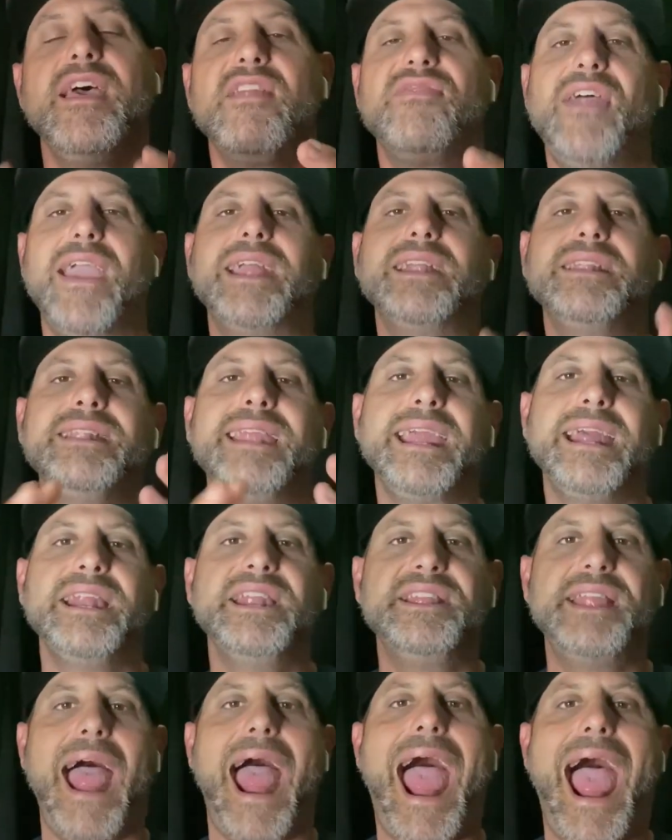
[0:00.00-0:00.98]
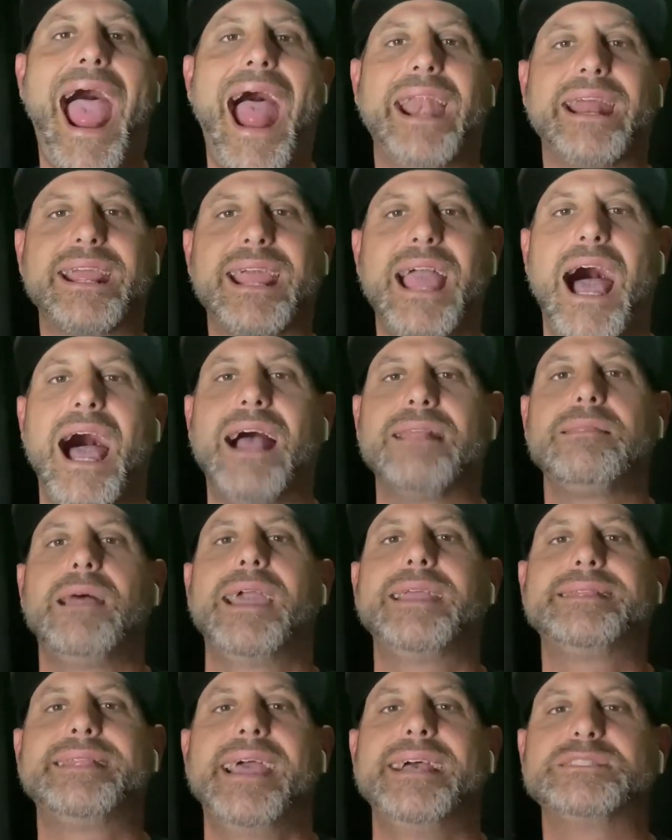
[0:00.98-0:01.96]
They needed to add a guy
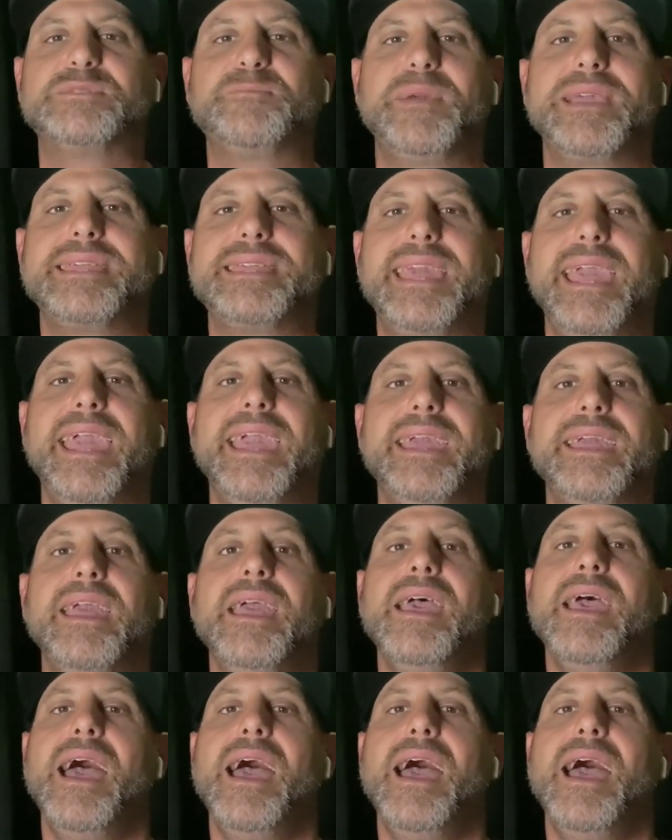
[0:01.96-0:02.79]
like Desmond King.